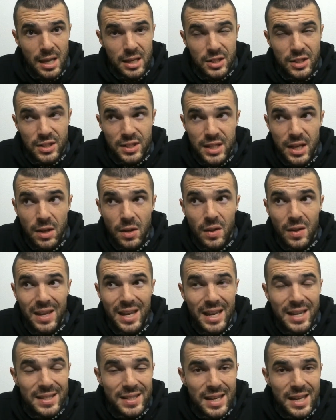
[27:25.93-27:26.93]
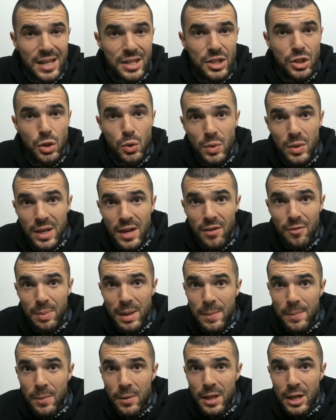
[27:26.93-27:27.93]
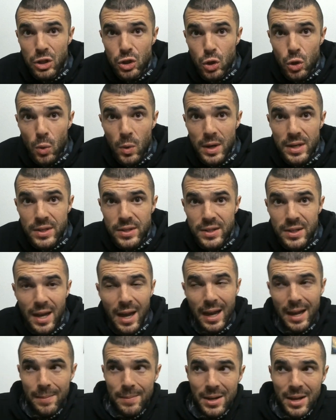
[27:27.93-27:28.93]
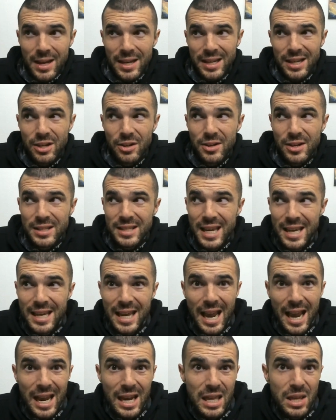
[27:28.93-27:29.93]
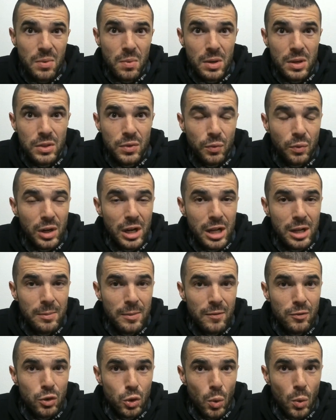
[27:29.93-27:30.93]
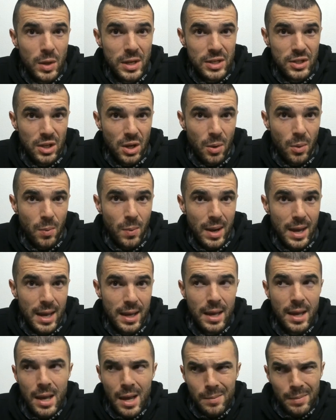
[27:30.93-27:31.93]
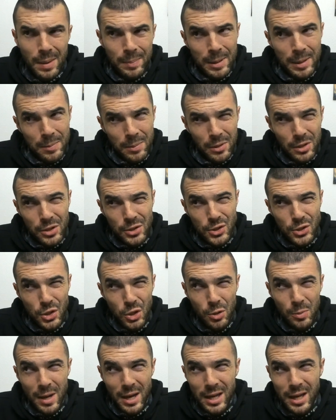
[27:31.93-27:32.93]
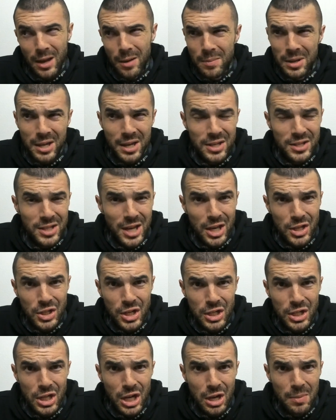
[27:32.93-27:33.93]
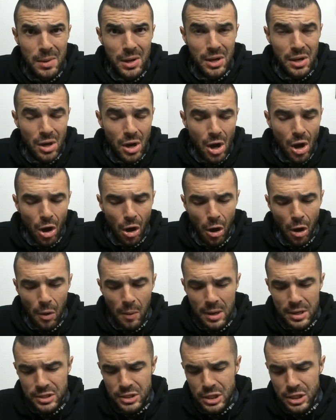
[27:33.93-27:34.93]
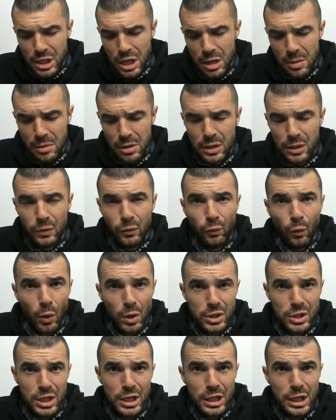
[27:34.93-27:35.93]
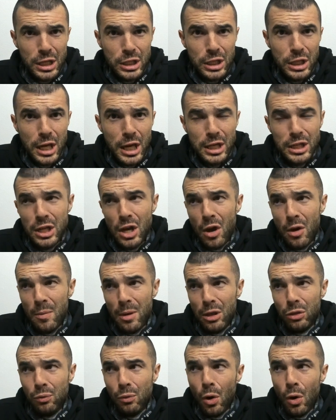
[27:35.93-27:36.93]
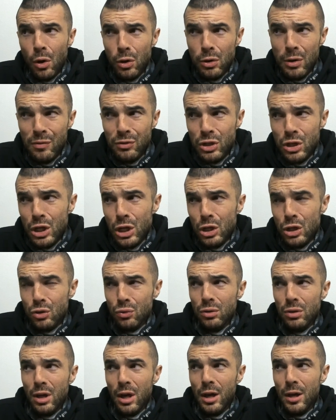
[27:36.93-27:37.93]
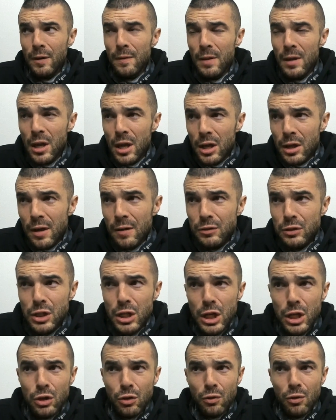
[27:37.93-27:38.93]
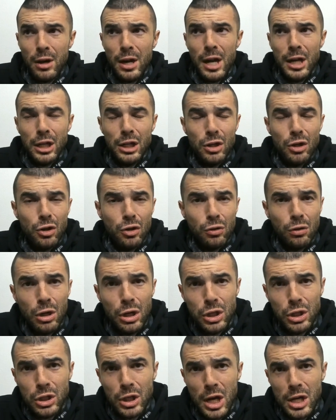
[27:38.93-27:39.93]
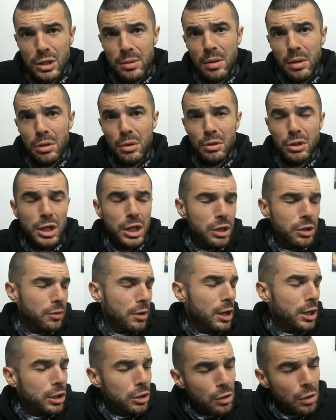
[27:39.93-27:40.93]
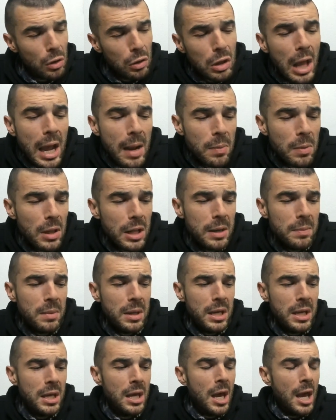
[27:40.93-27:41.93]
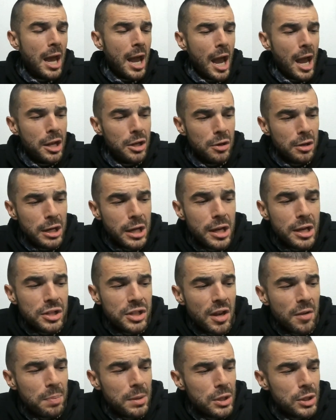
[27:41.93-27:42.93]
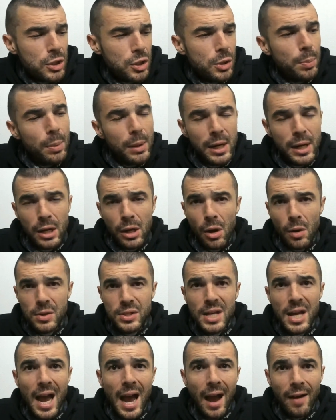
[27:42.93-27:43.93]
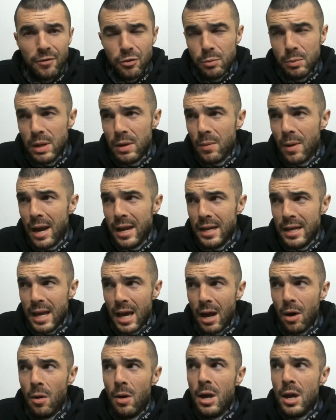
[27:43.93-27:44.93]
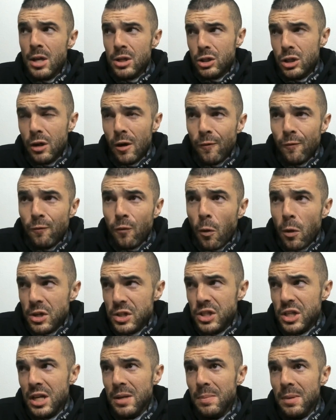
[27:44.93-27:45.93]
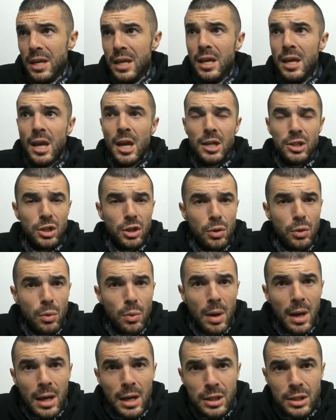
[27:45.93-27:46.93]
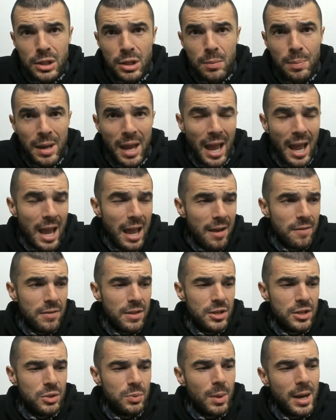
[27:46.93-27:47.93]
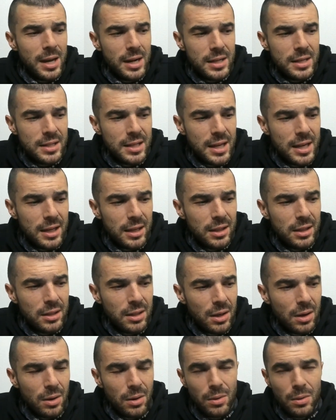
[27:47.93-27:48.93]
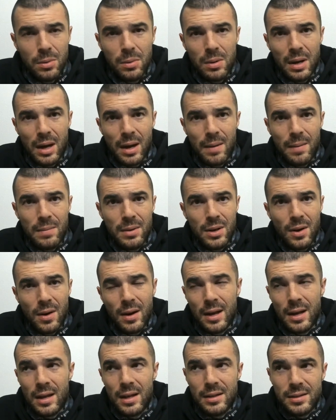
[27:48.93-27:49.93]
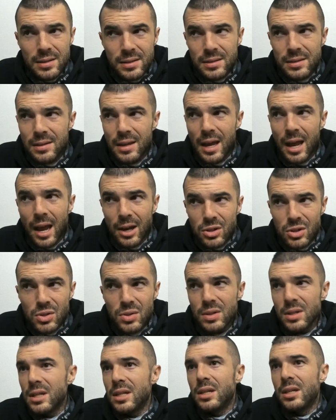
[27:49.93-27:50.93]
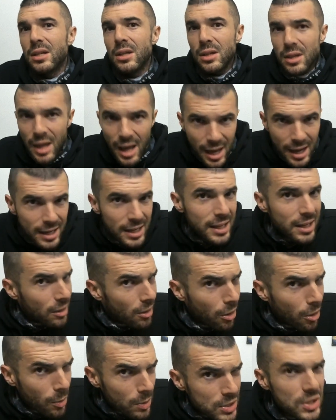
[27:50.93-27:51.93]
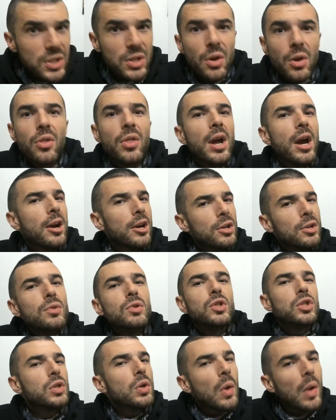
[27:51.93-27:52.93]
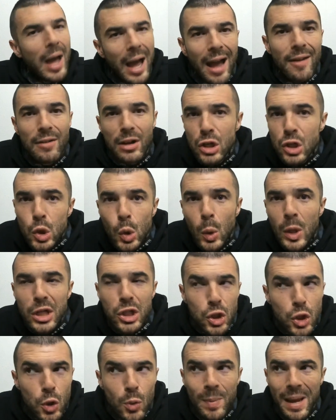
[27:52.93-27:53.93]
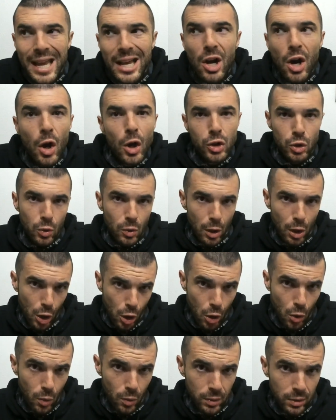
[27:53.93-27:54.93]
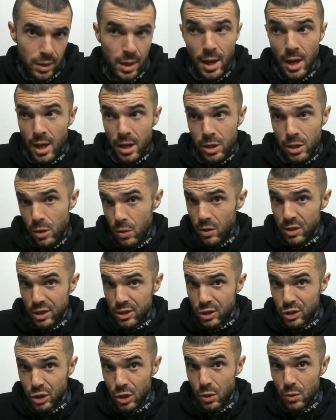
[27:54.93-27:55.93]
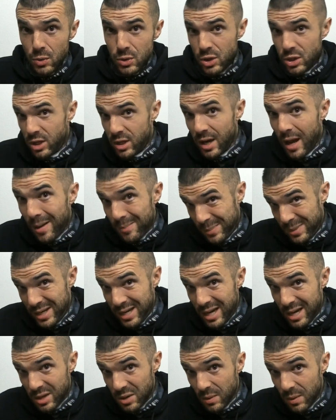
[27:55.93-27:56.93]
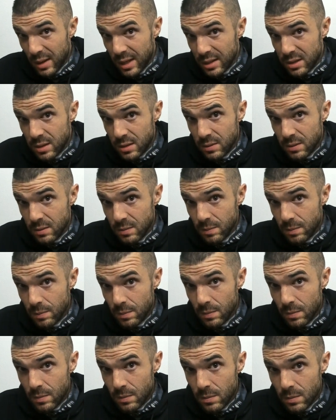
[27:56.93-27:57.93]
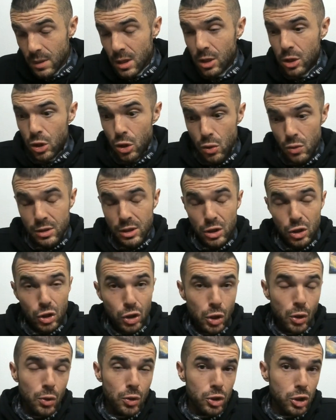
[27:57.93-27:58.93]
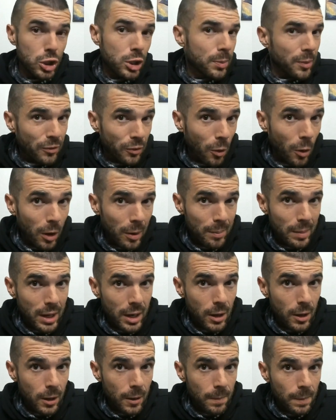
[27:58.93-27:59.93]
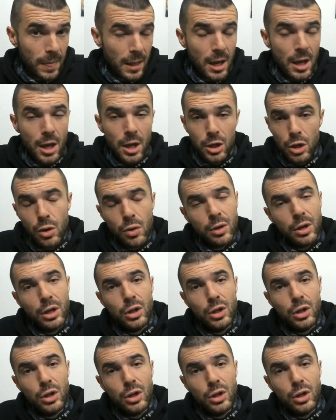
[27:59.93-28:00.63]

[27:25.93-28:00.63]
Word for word: still exists to give people a choice. I am not here to take anyone's freedom of choice away, but people assume I am because SE Demon, oh, SE Demon is forcing these things down my throat. You have TE, uh, you have TE Critic, and you're criticizing me with your TE Critic, and you're labeling me, and your ESFP superego is after me right now. So you're forcing me to uh, to behave this way, and it's like, no, I'm not actually Ne hero is still there, you still have a choice to make on your own. You could choose to not be ignorant. You can choose to perform better. You